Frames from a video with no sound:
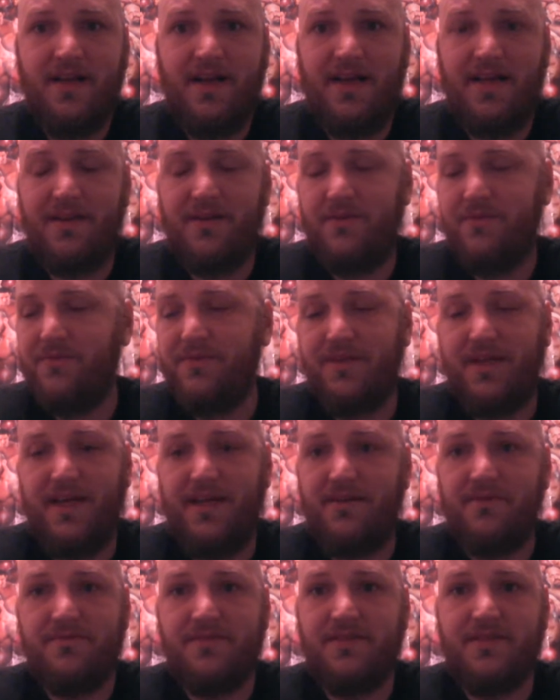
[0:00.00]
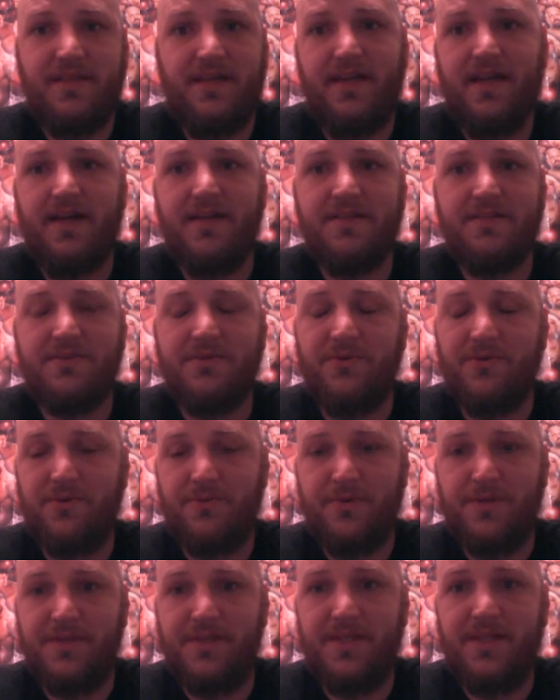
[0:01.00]
I don't see how he's going to
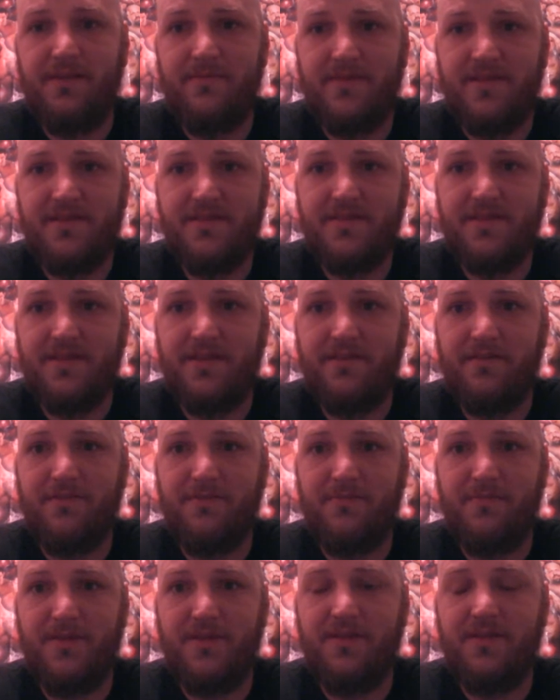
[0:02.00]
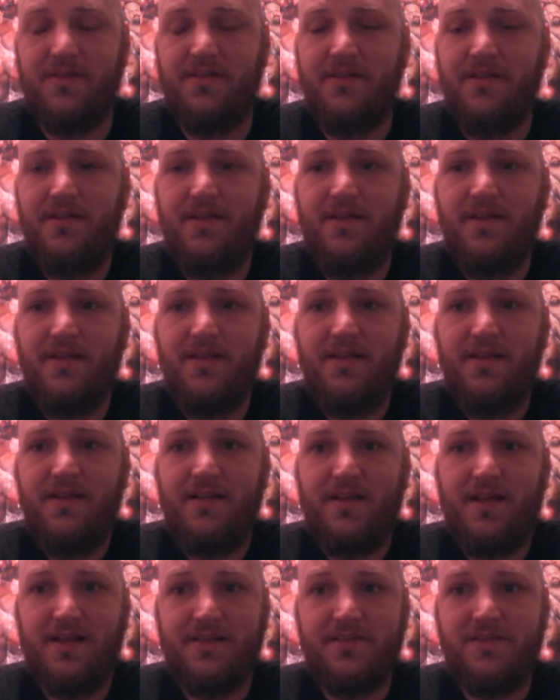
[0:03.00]
redeem himself. But
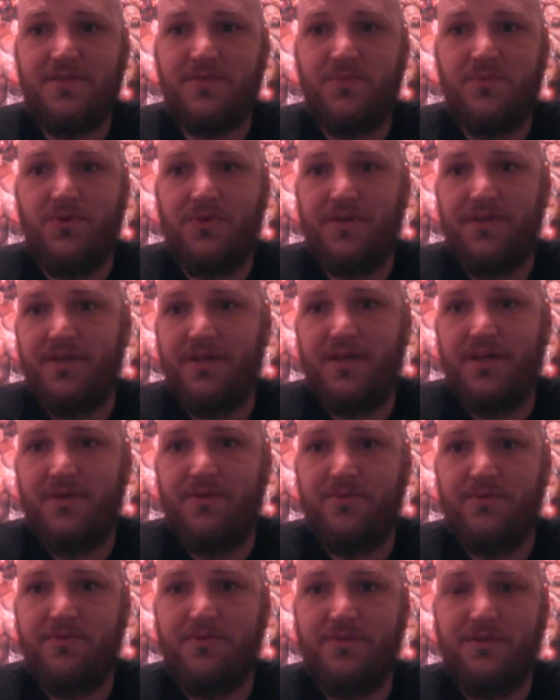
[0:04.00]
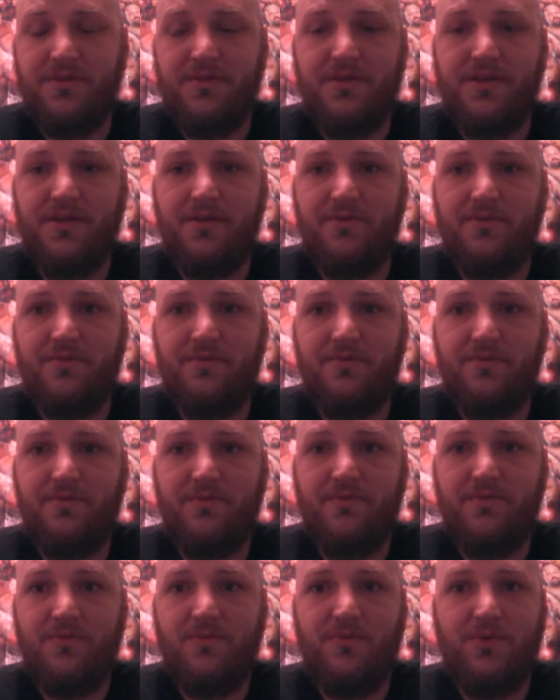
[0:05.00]
I just want to know,
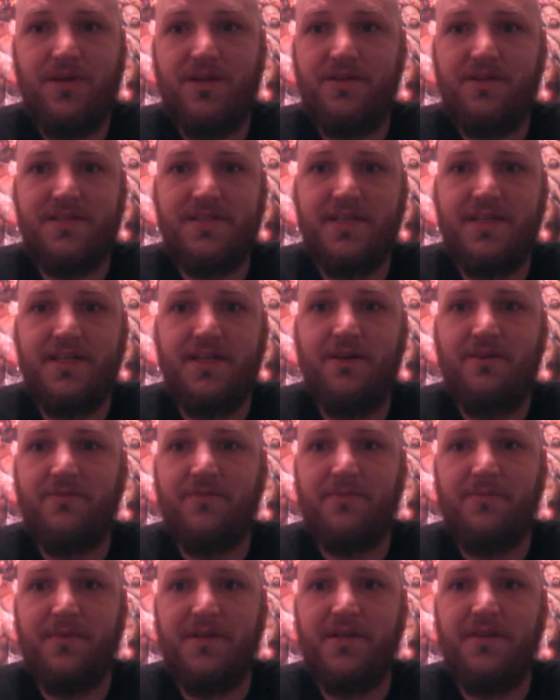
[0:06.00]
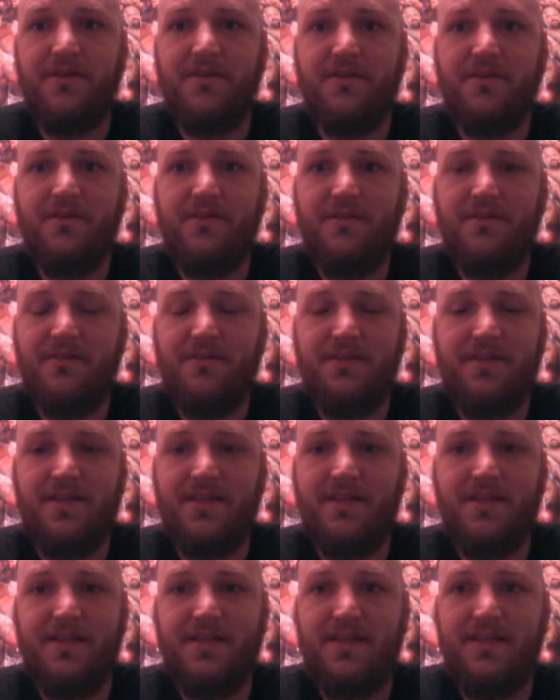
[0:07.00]
where does he go from here?
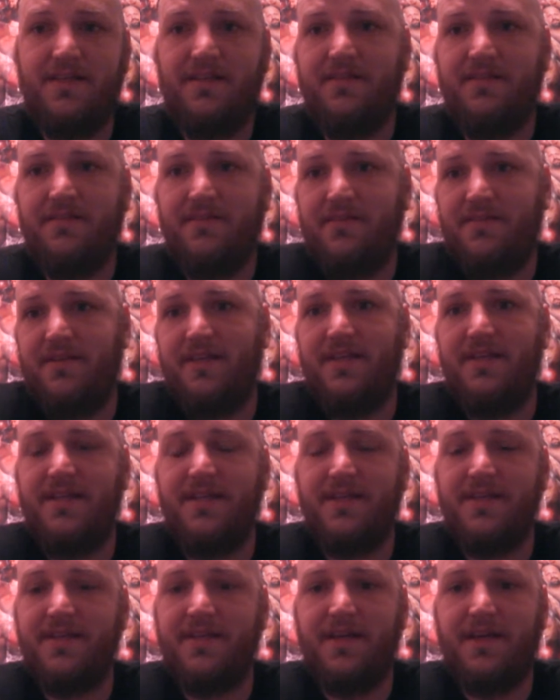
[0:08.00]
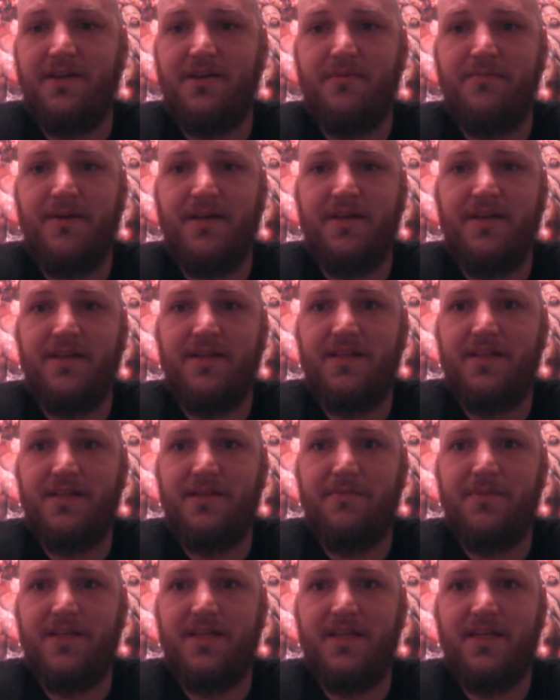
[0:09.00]
He didn't care about it in
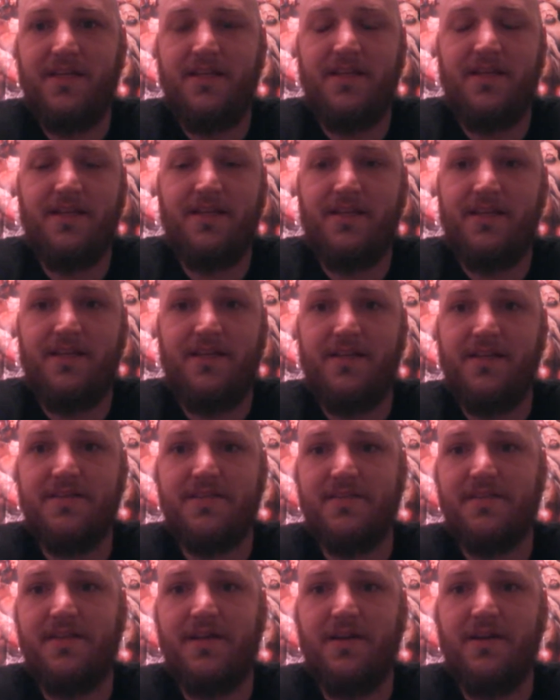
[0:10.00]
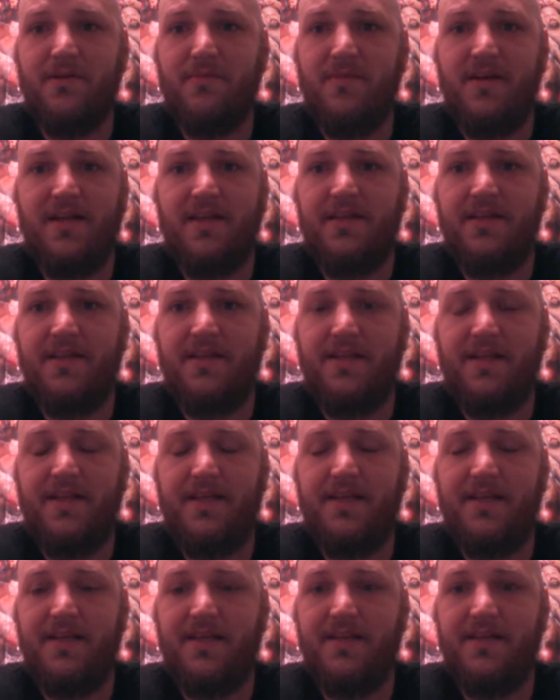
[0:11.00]
the beginning, and he doesn't care about it in
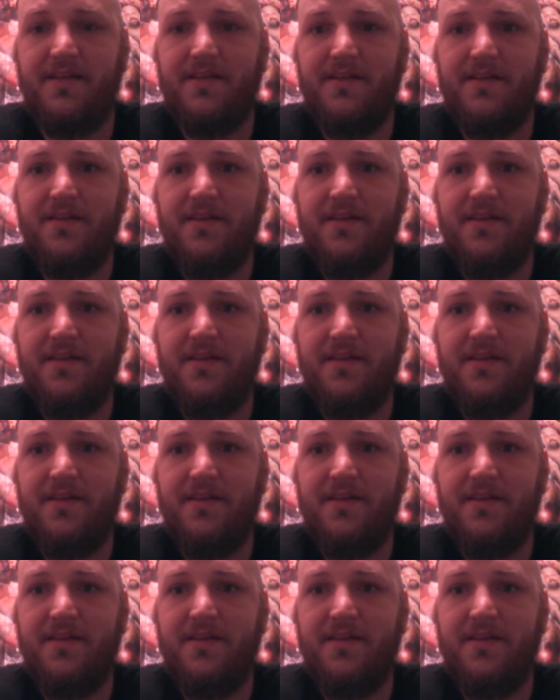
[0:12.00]
the end.